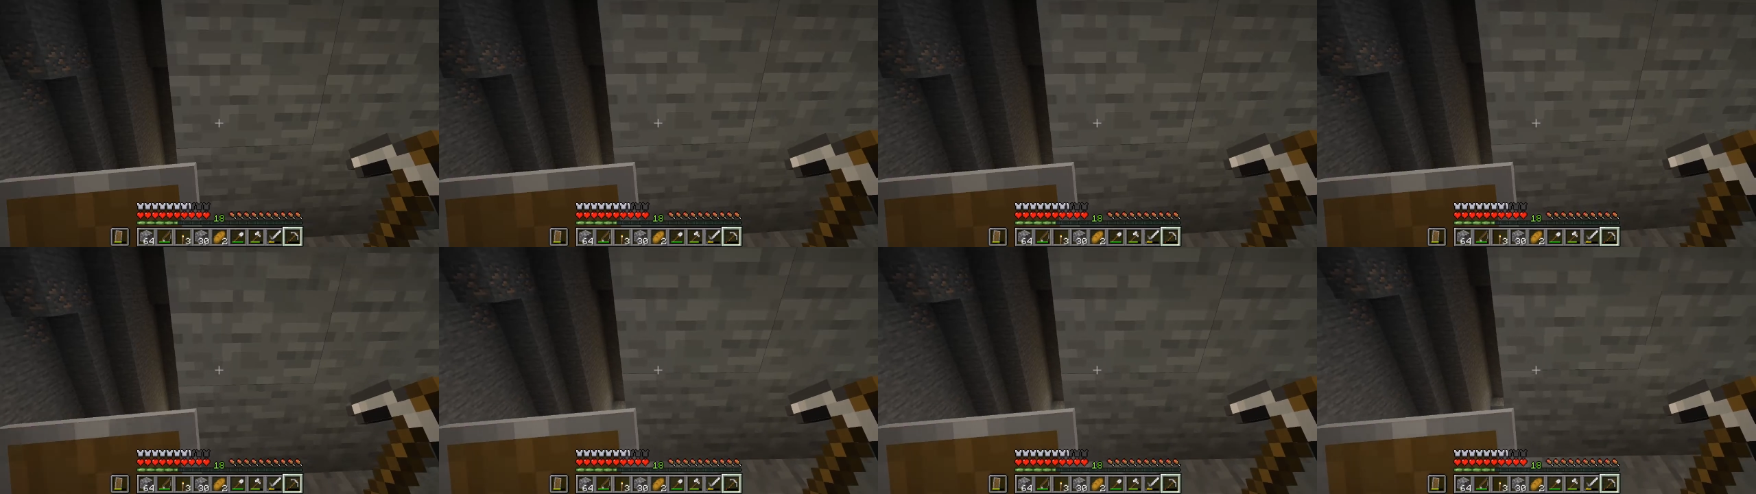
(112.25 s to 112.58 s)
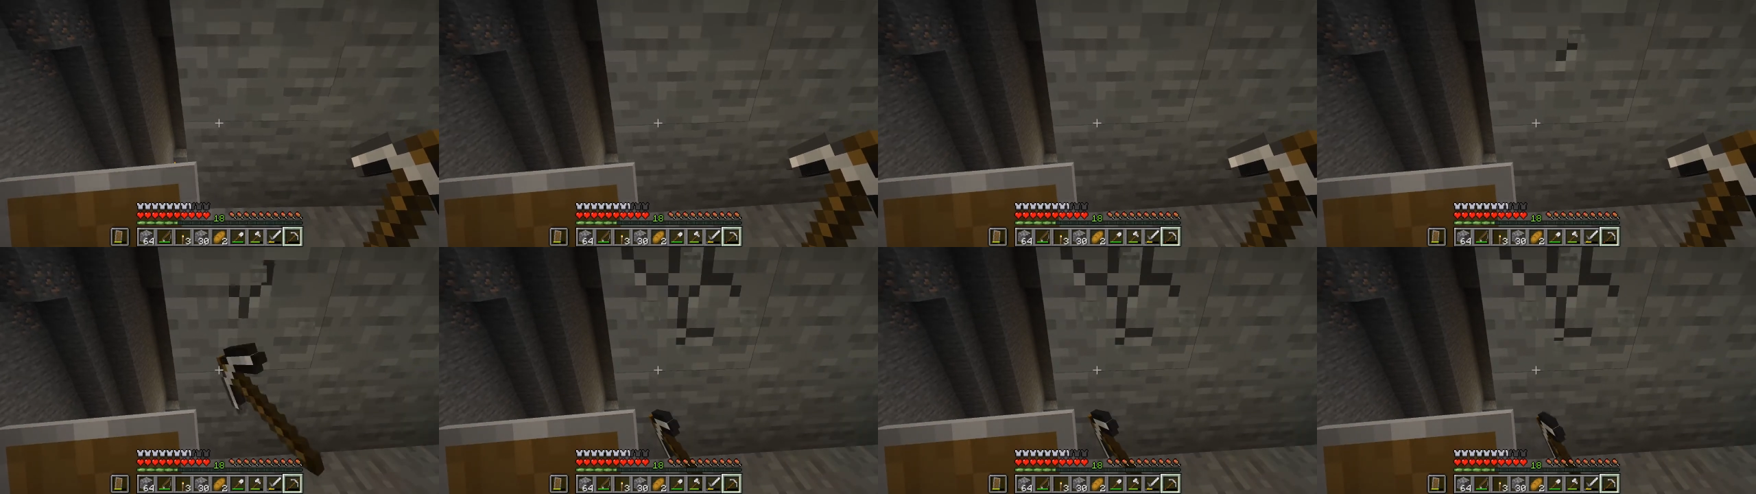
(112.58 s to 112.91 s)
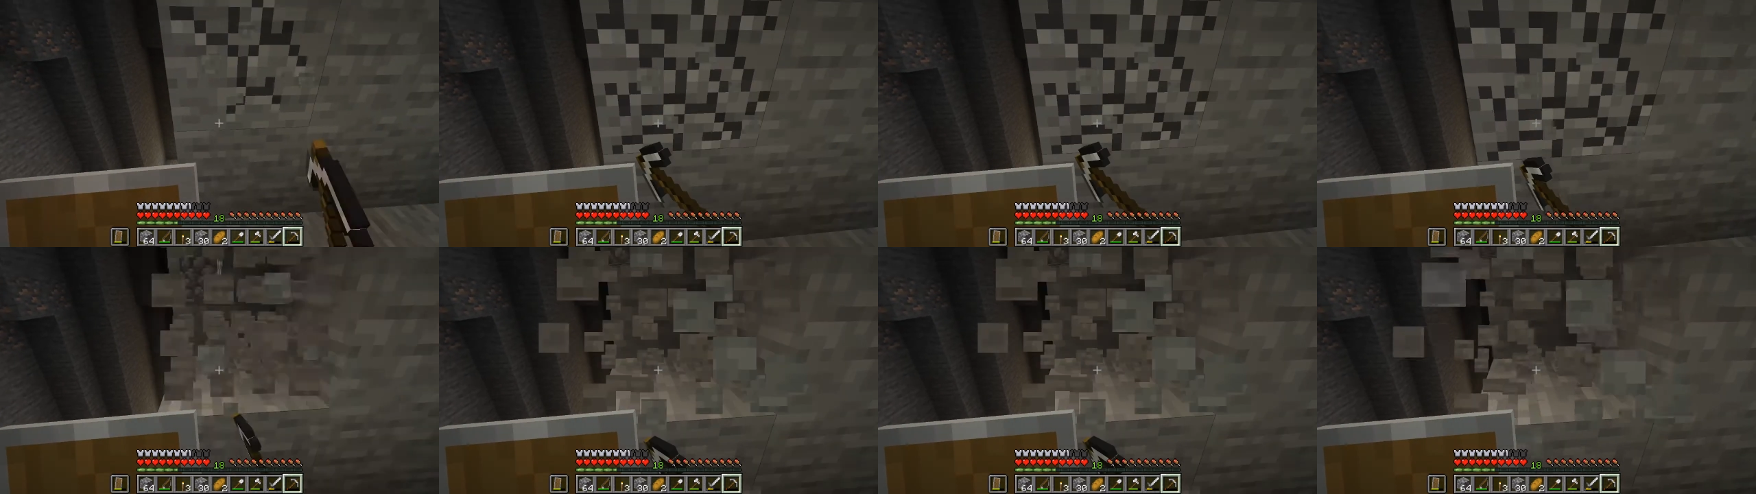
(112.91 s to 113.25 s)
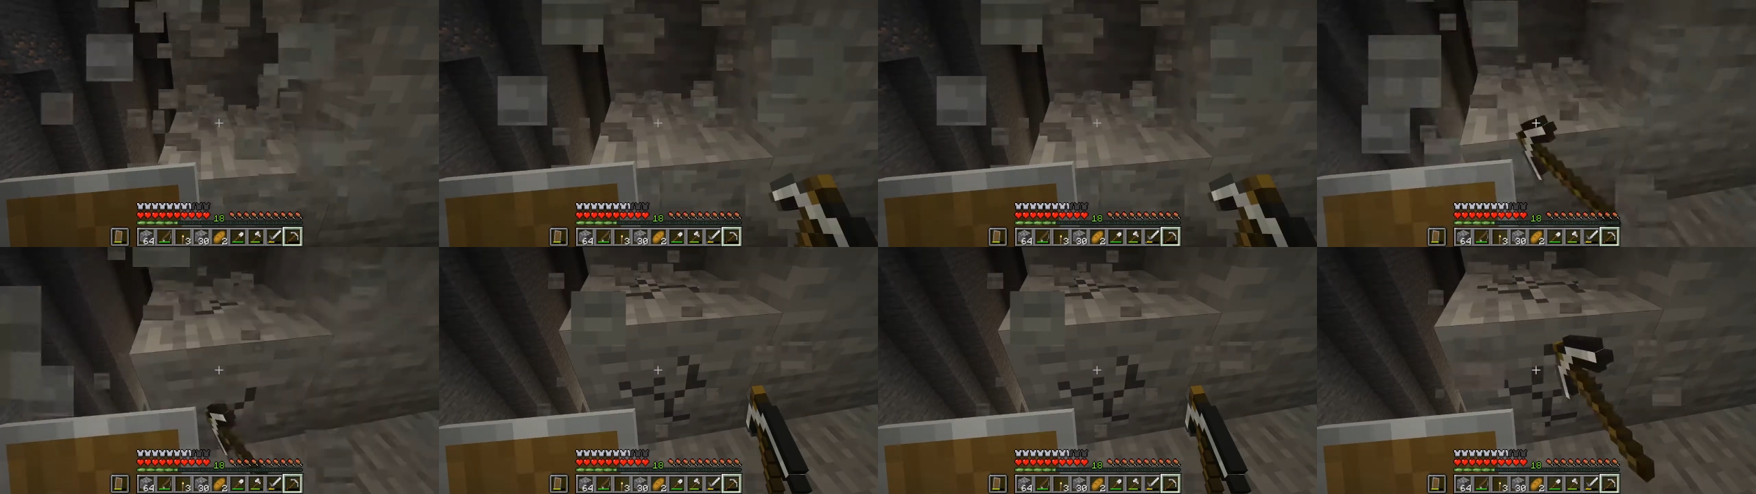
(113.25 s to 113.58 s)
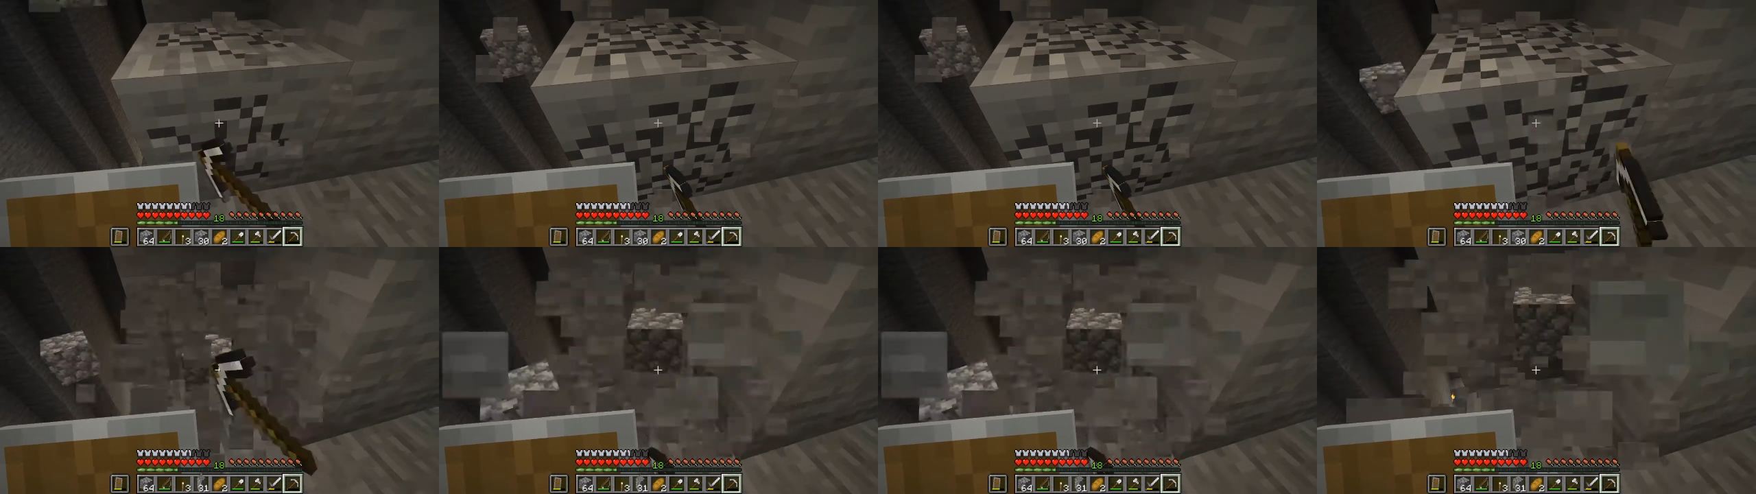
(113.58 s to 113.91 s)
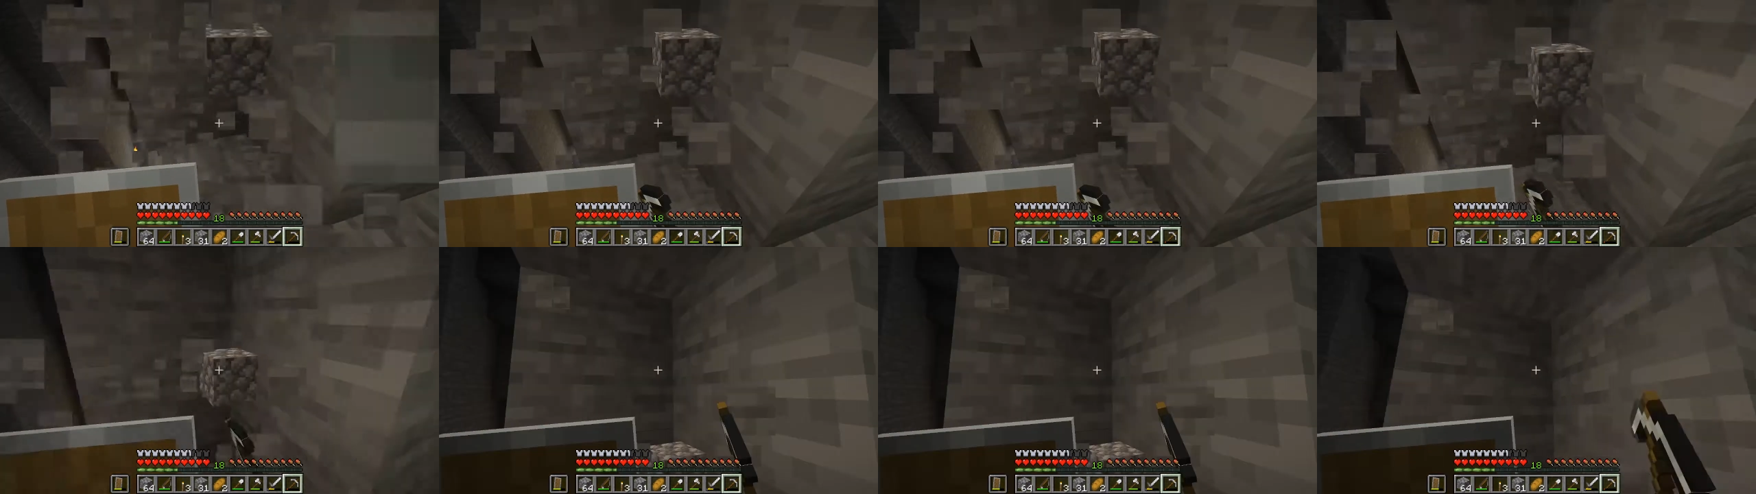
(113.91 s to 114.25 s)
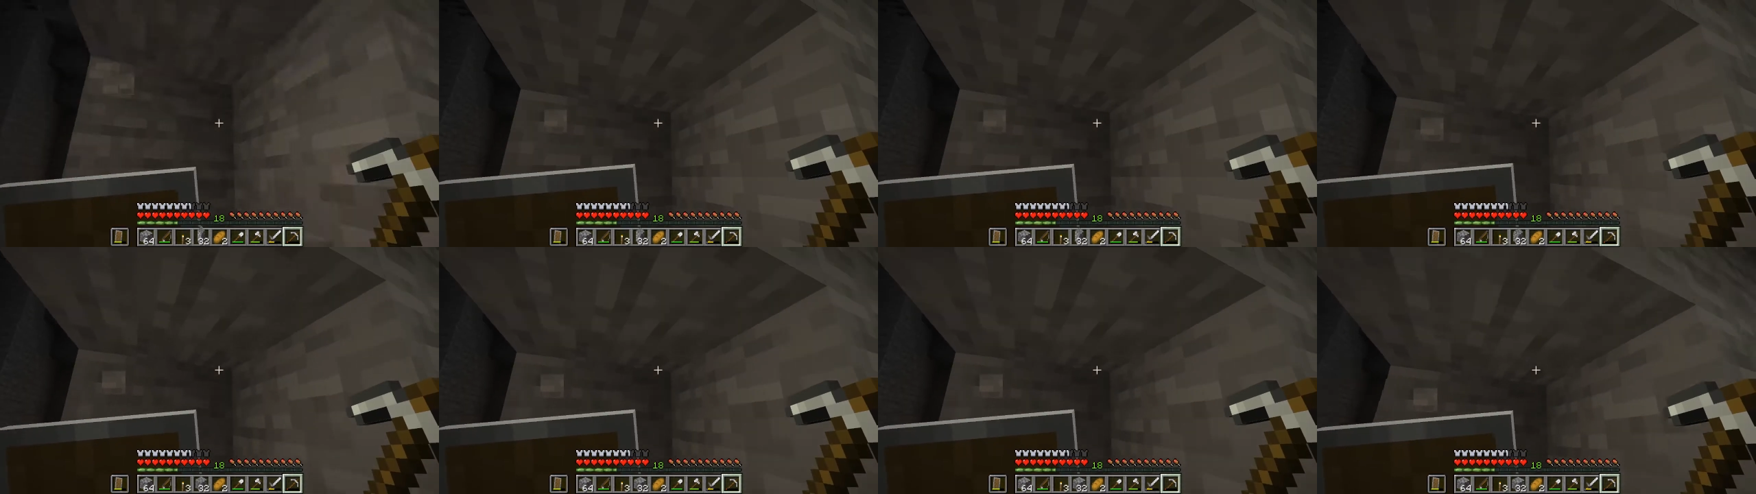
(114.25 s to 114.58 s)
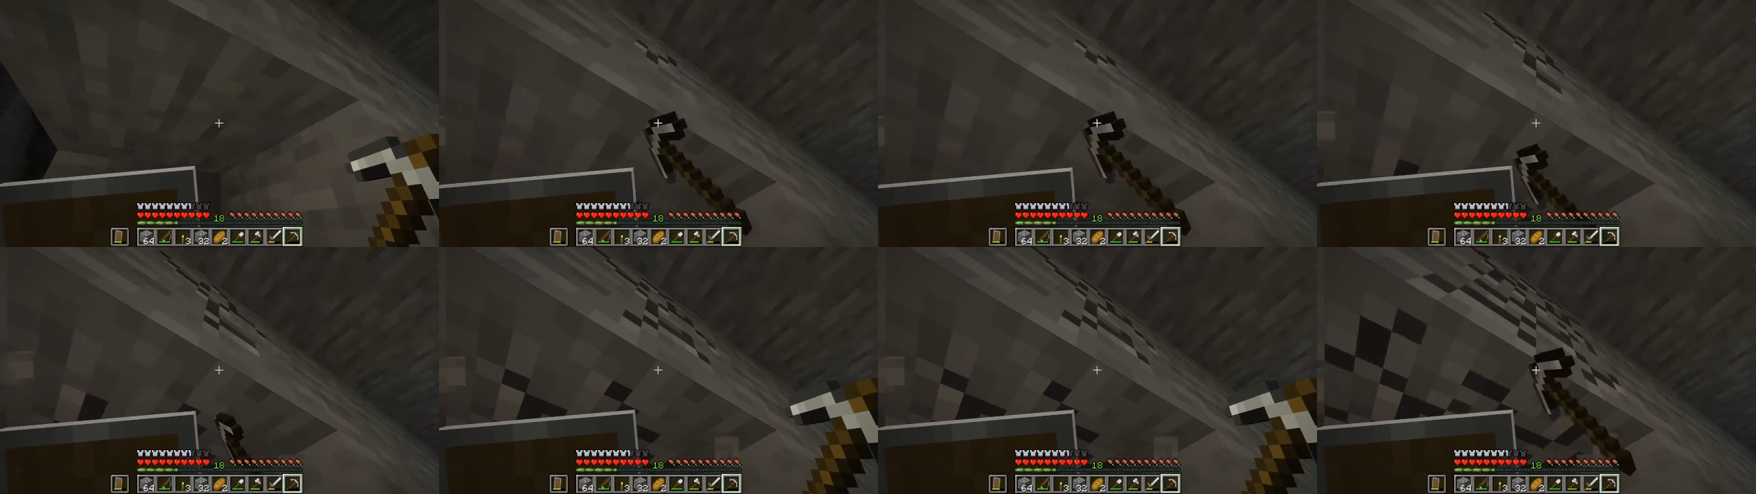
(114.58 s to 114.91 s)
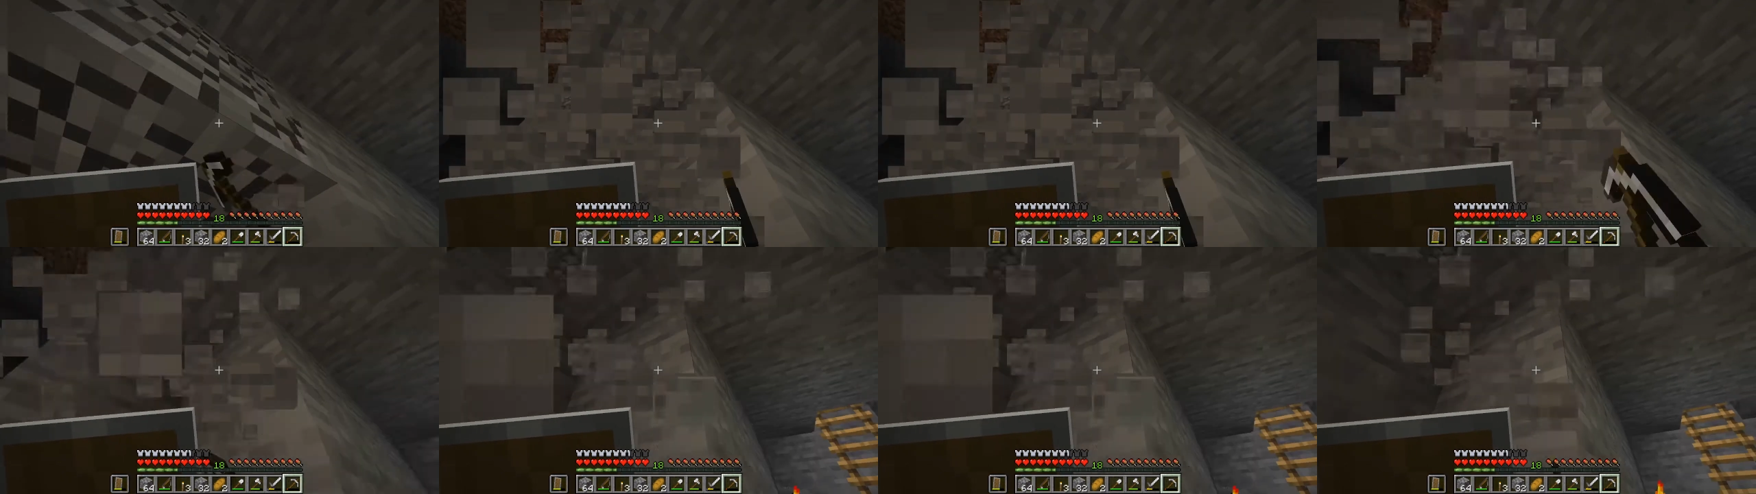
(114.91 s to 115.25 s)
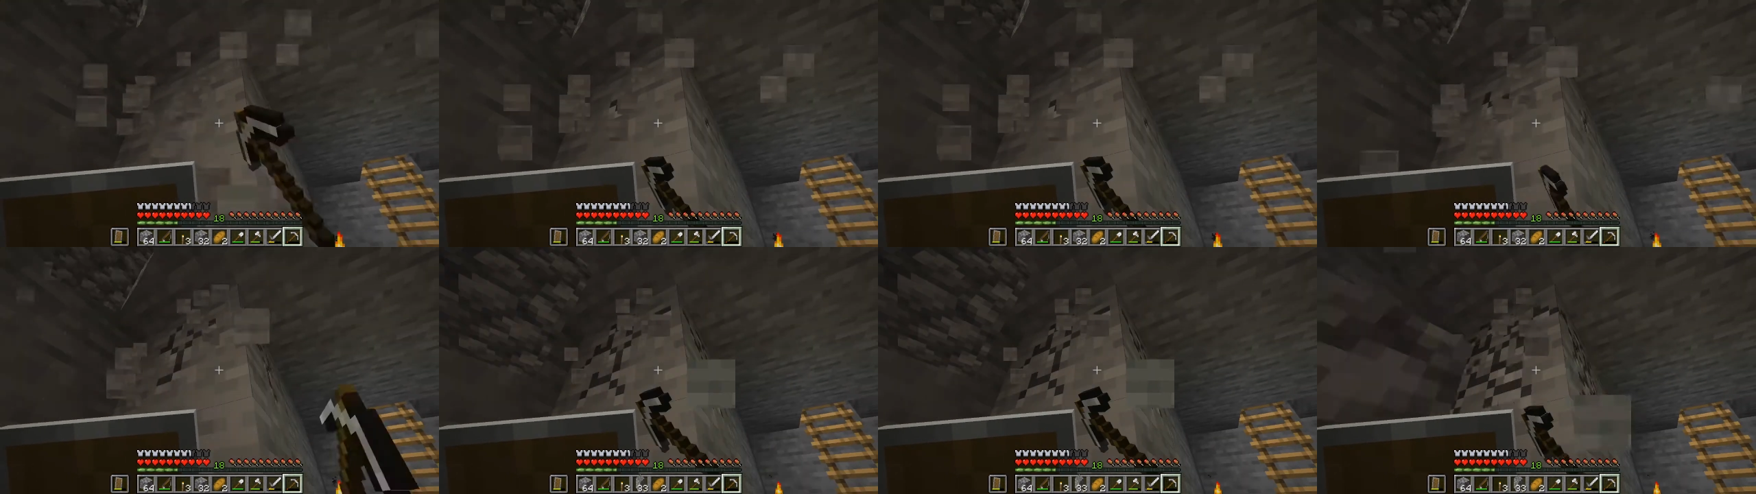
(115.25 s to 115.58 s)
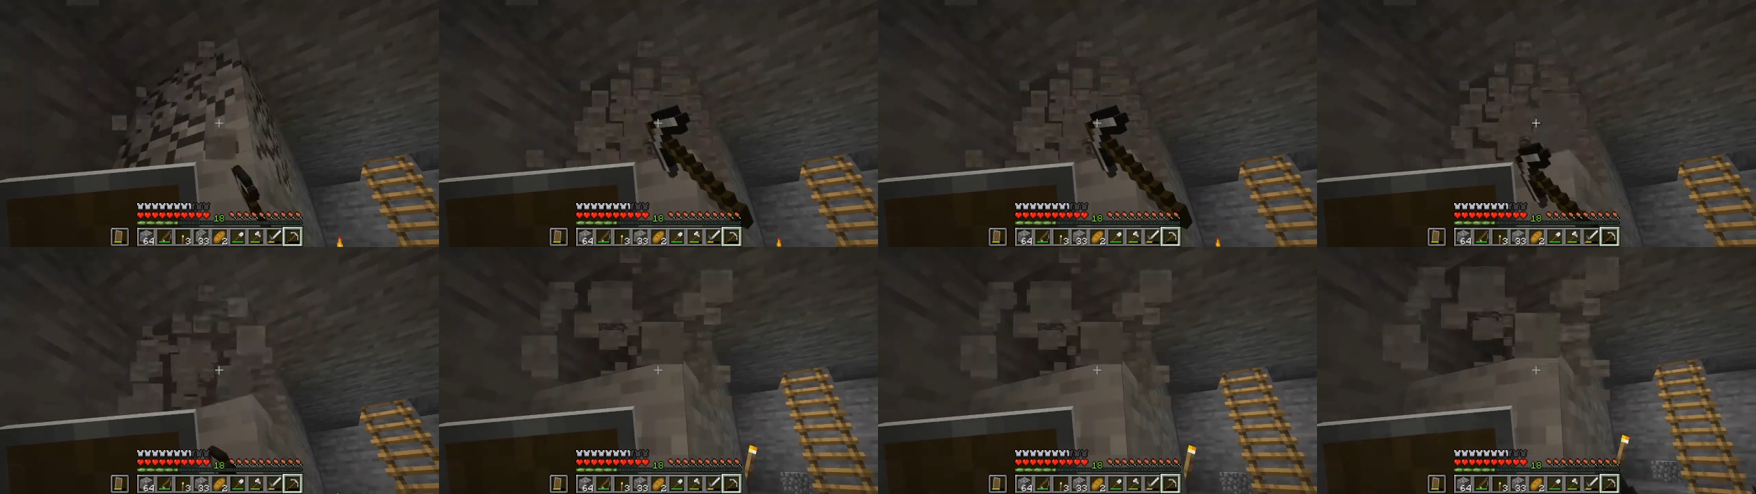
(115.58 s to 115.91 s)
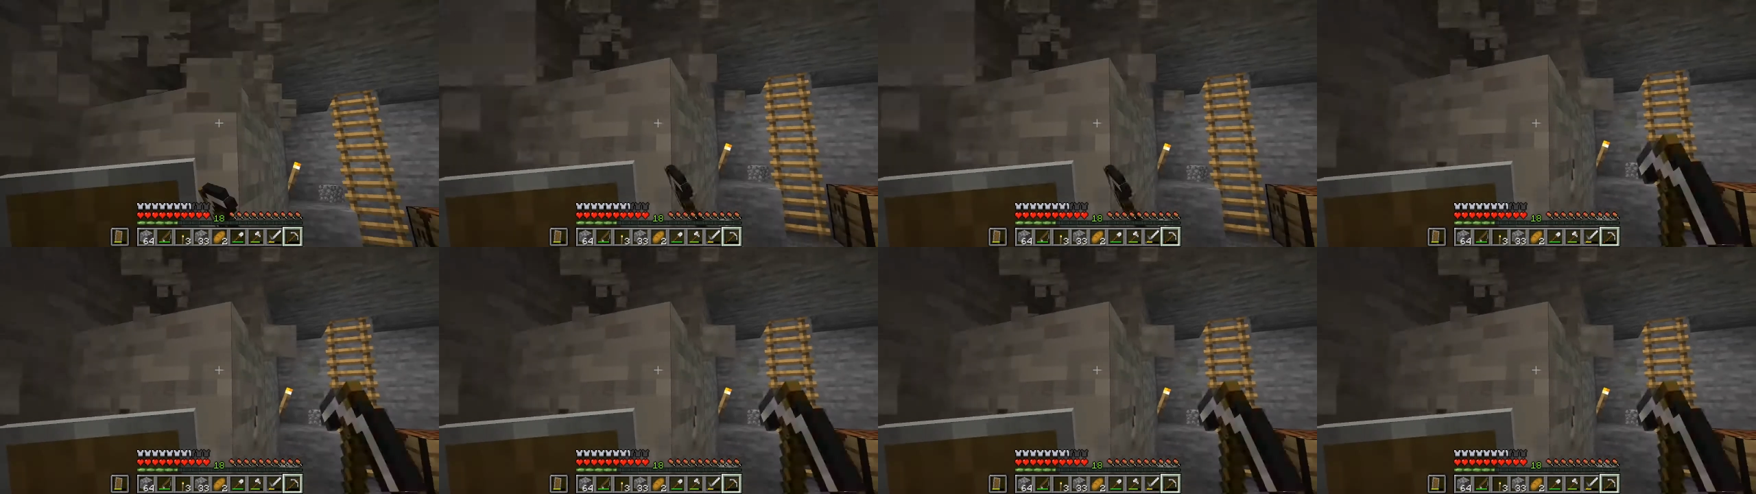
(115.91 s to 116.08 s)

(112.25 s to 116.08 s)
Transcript: Nobody's mouth can be seen.